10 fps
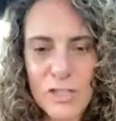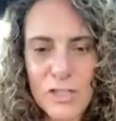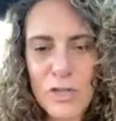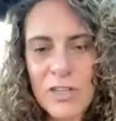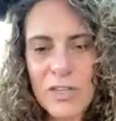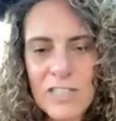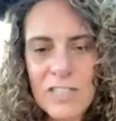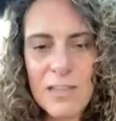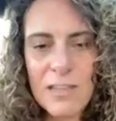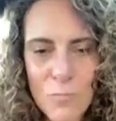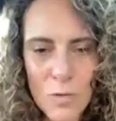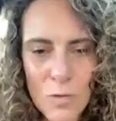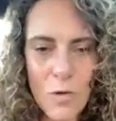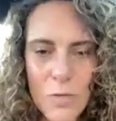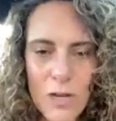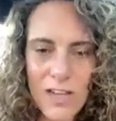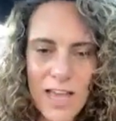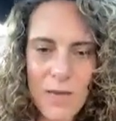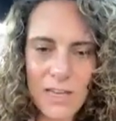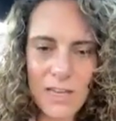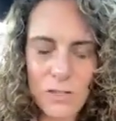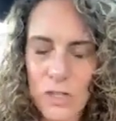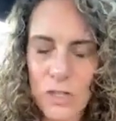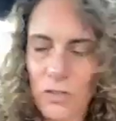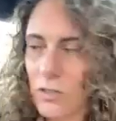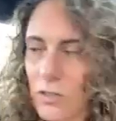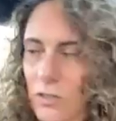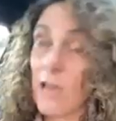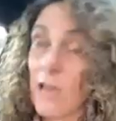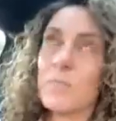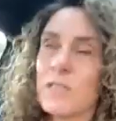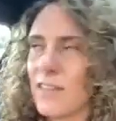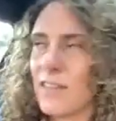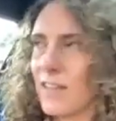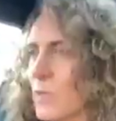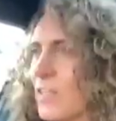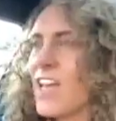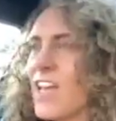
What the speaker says: So you can see that more and more women are coming into, well, I hope it's unthinkable.